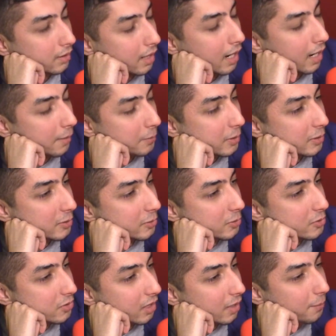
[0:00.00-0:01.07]
Yeah, I am gonna do a
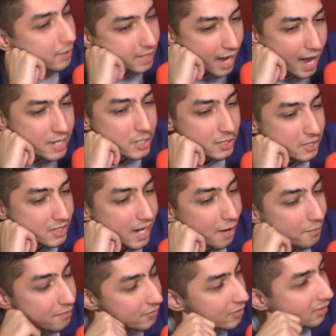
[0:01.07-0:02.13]
trailer. But yeah, just to see
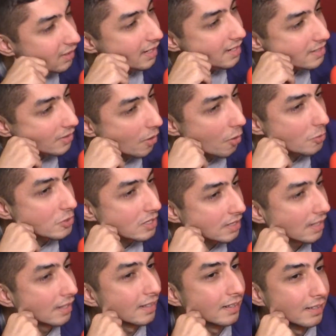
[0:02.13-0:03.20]
how a few things go. Just
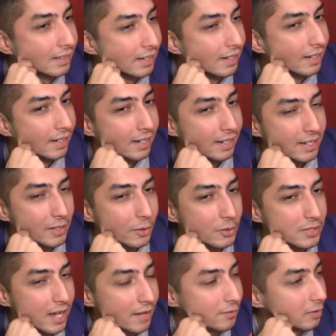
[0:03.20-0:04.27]
to
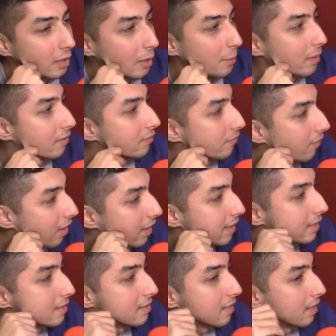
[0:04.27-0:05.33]
have a little bit of fun,
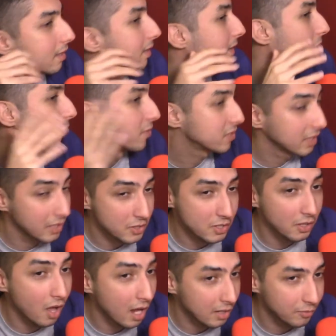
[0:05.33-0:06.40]
and obviously there's a
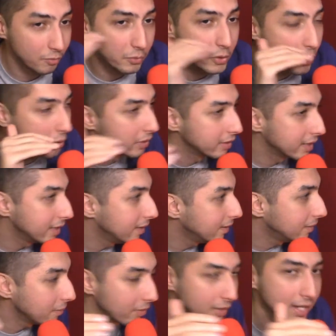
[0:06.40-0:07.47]
lot of
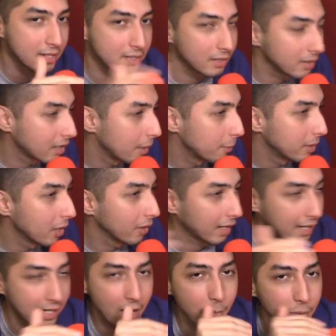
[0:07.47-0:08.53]
nerdy things that are coming out. Like I
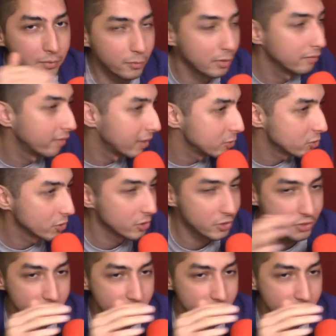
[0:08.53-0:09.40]
can't wait for Avengers.